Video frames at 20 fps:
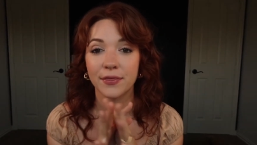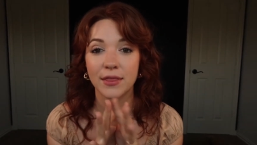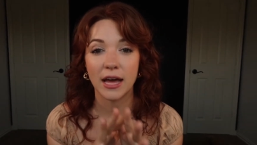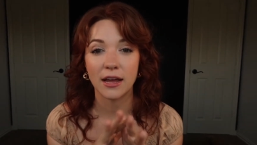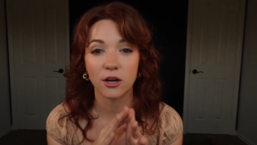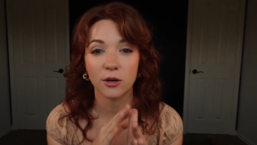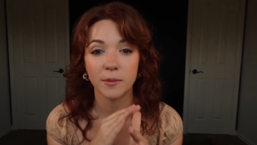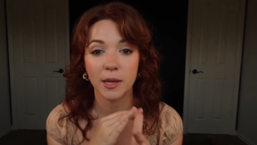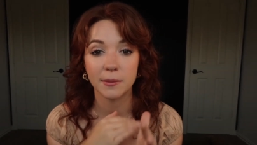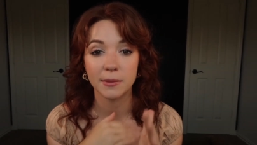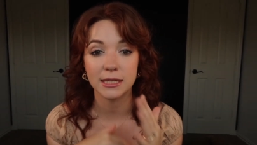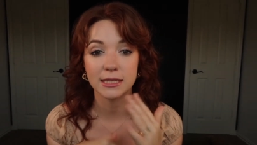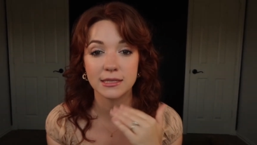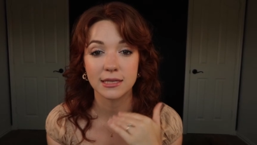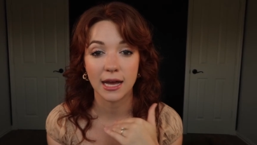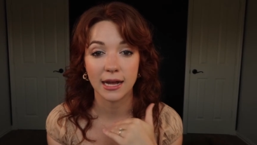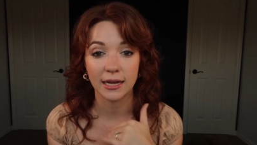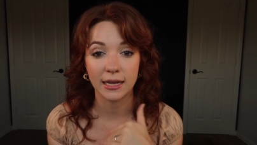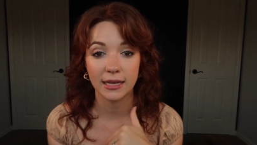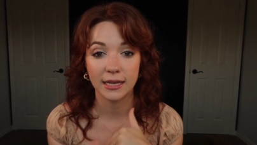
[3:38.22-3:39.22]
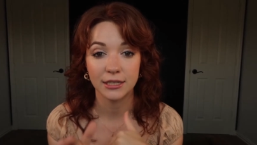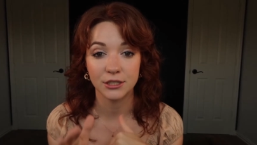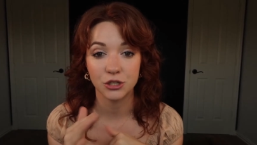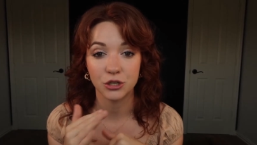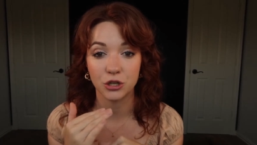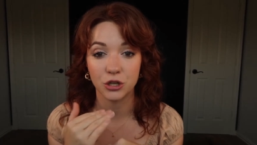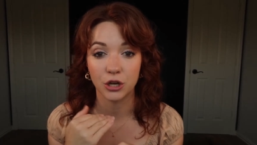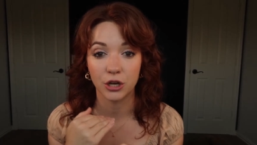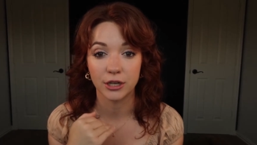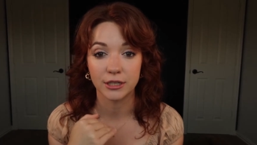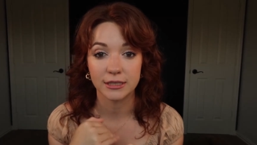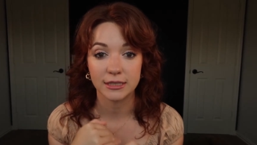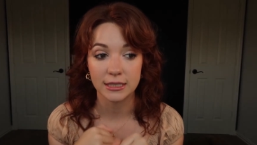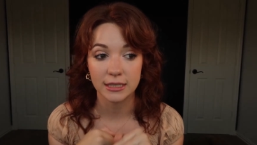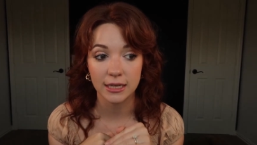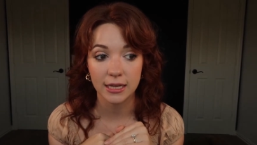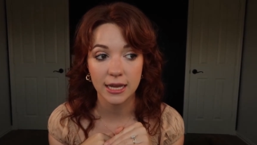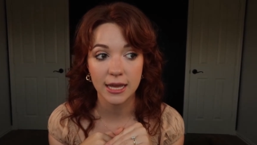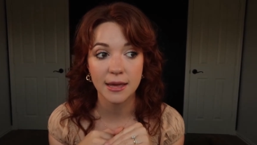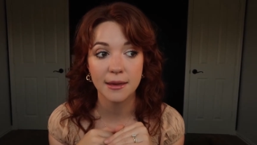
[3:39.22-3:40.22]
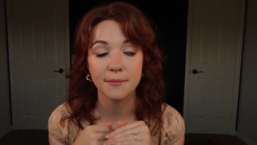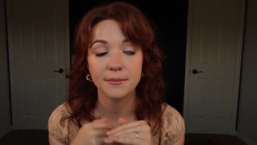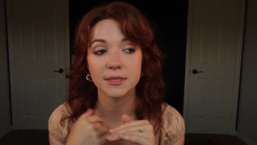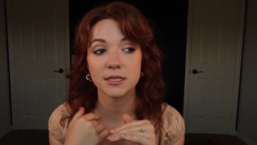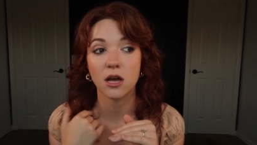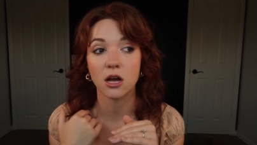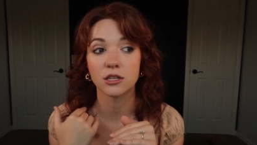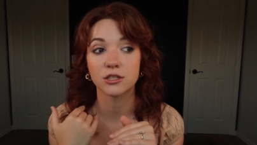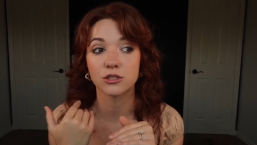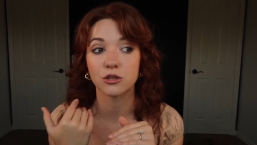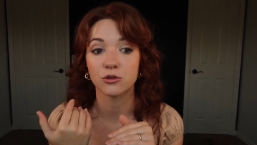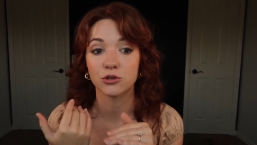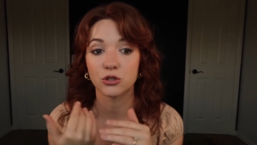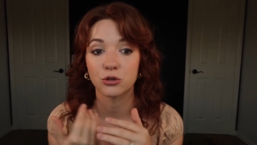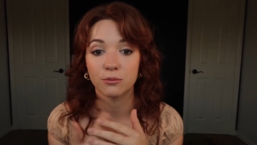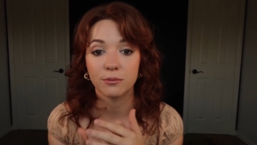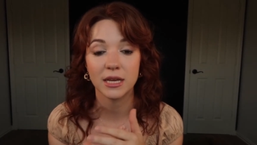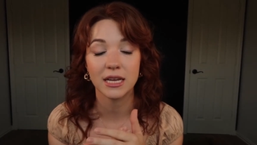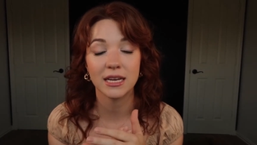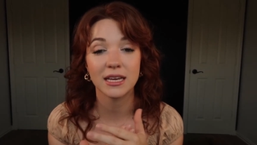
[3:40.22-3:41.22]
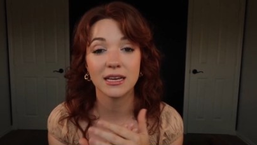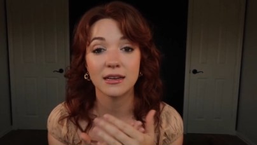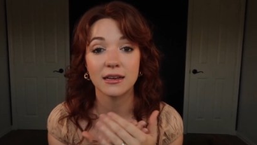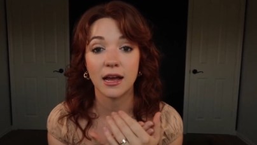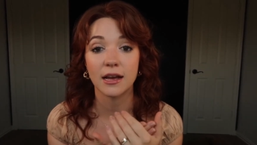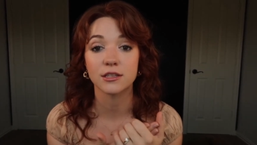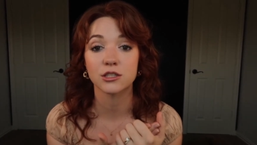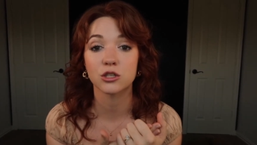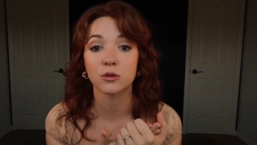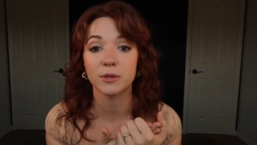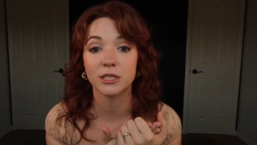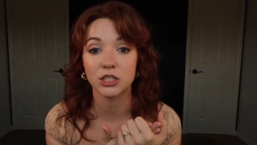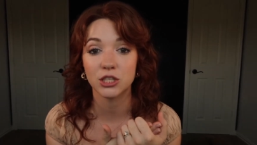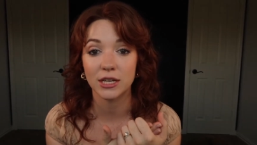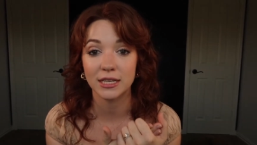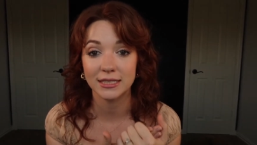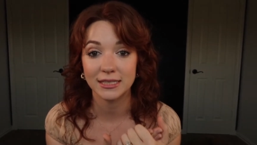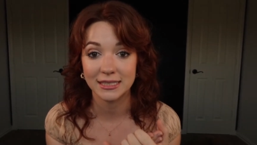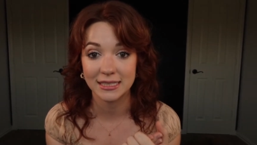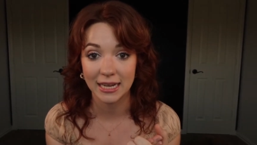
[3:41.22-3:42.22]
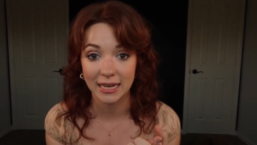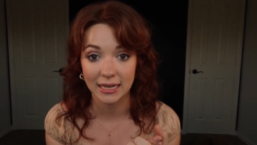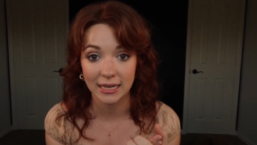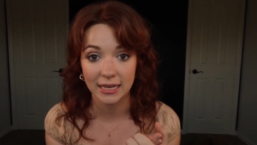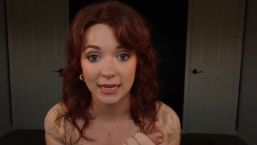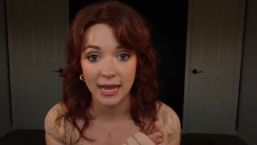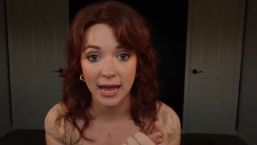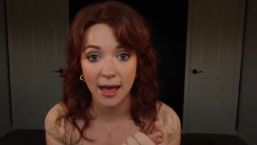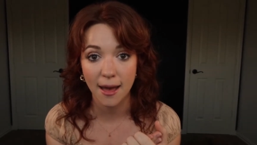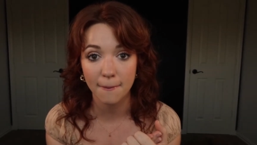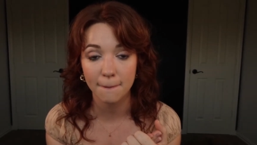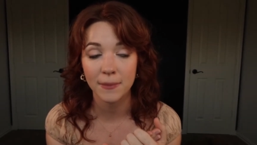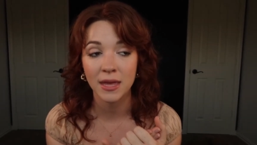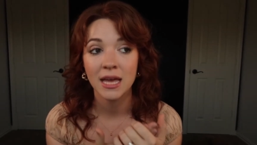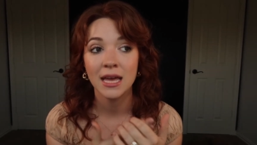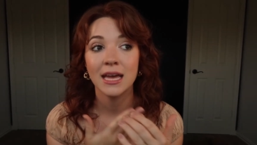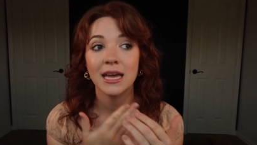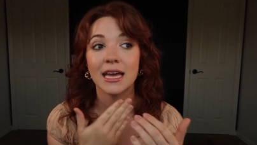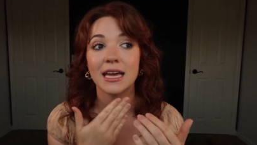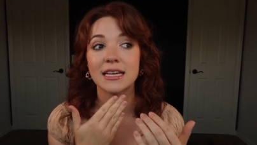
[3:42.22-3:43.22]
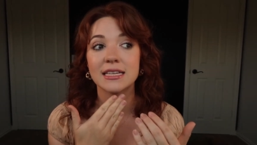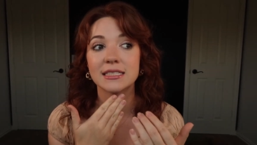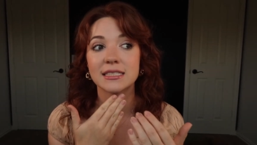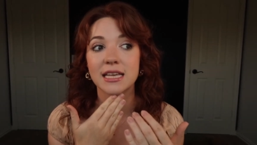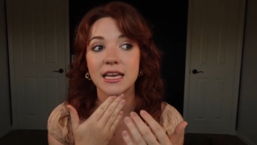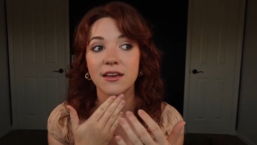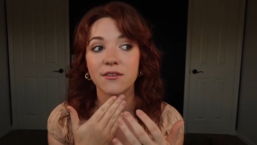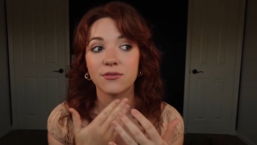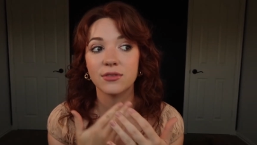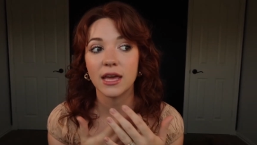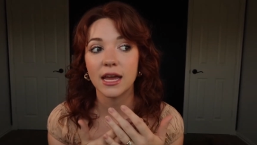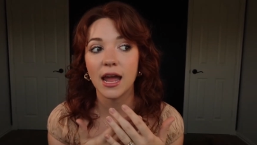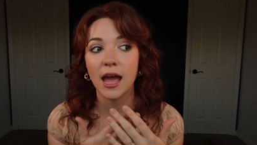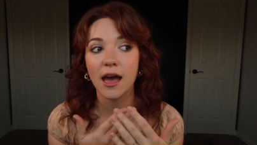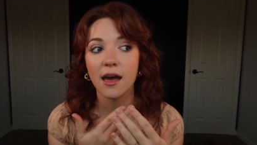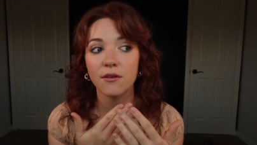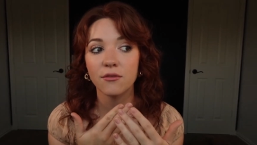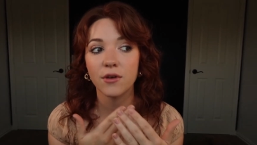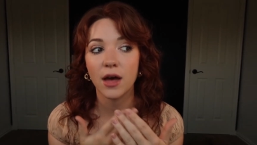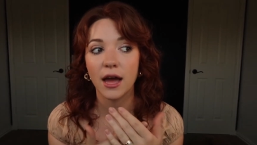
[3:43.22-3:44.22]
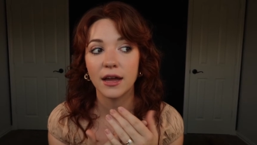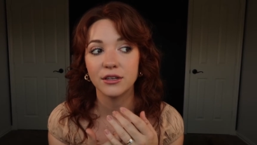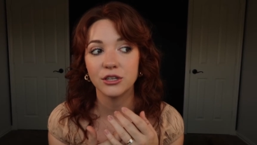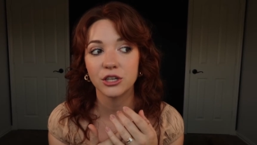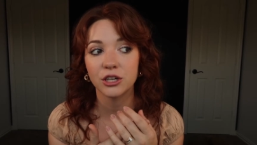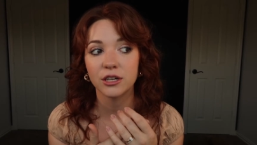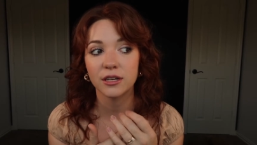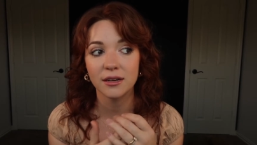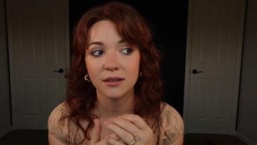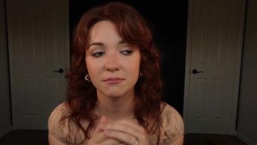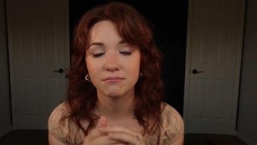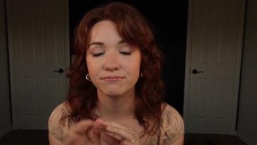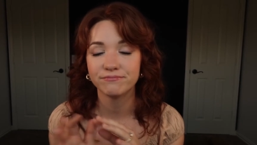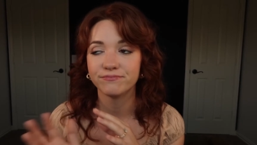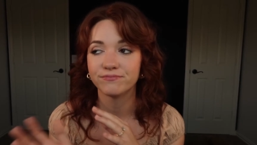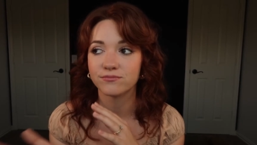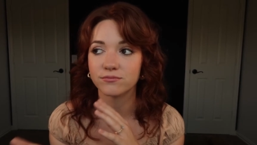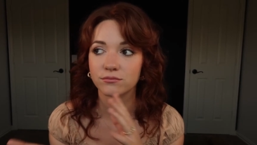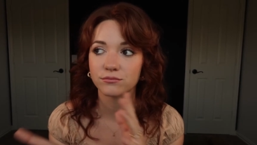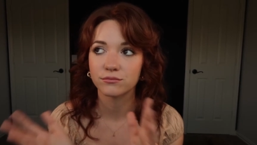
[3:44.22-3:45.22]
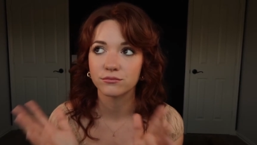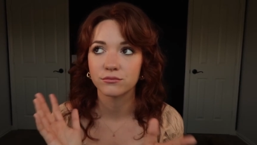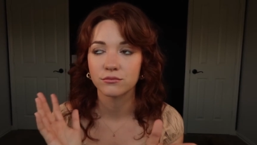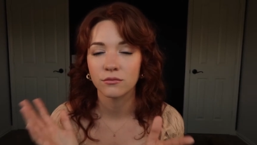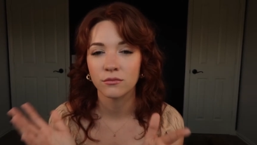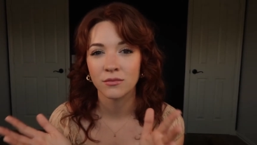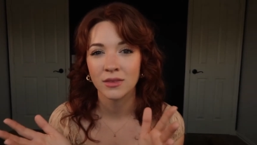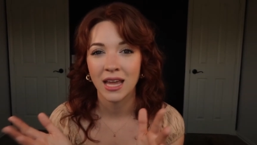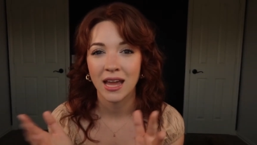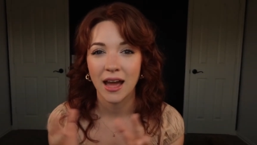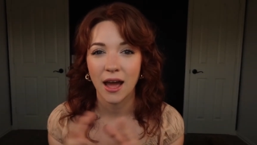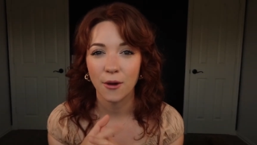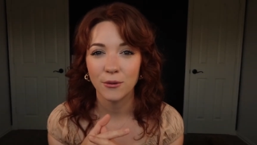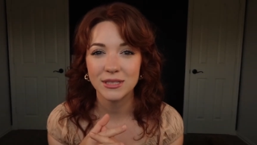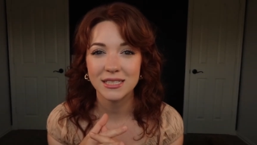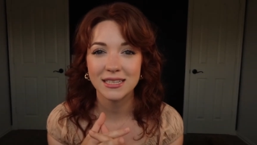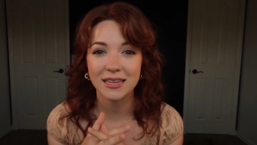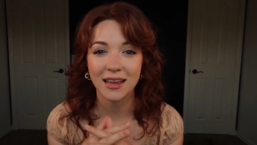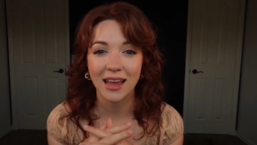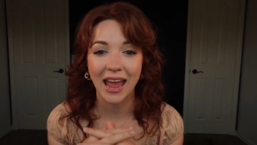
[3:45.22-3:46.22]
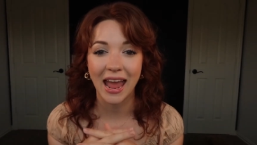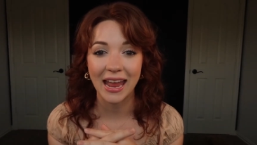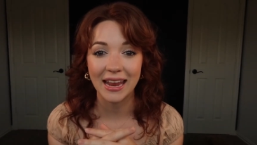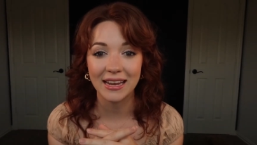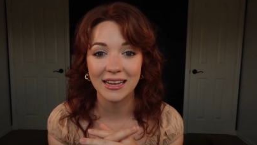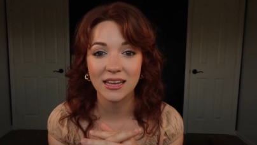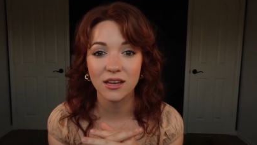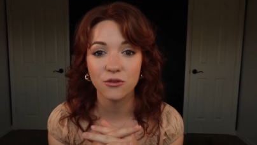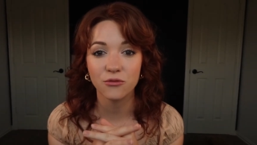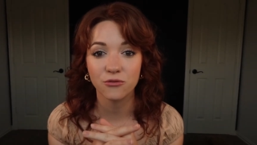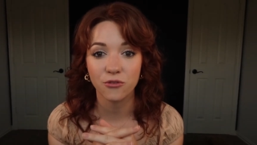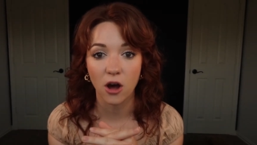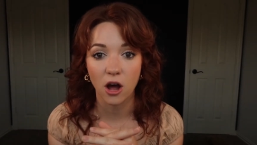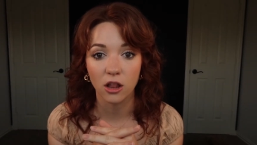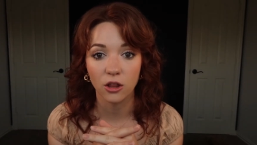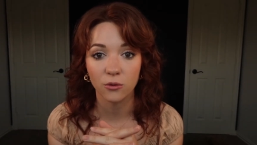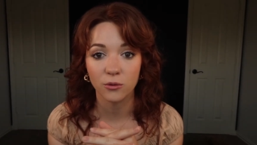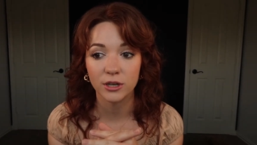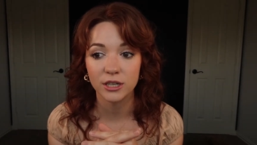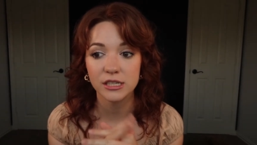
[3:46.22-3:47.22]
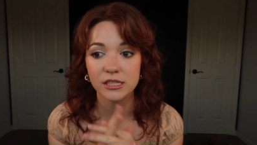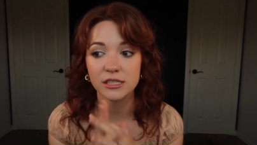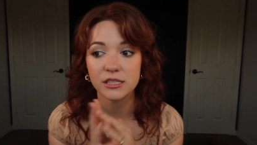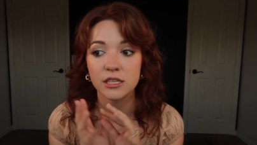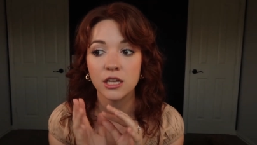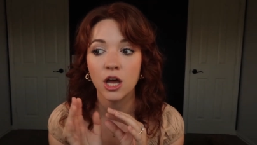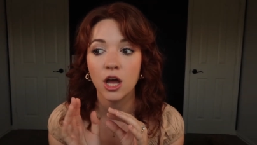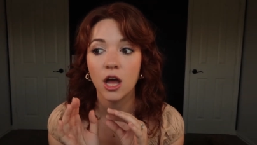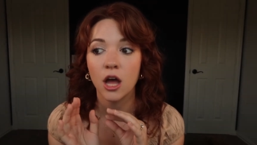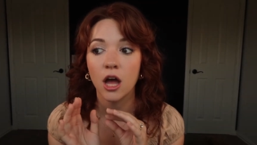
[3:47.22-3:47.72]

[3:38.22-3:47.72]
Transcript: that are maybe sliding into your DMs on social media, not so much a dating app, is if they have under, I would say 80 followers,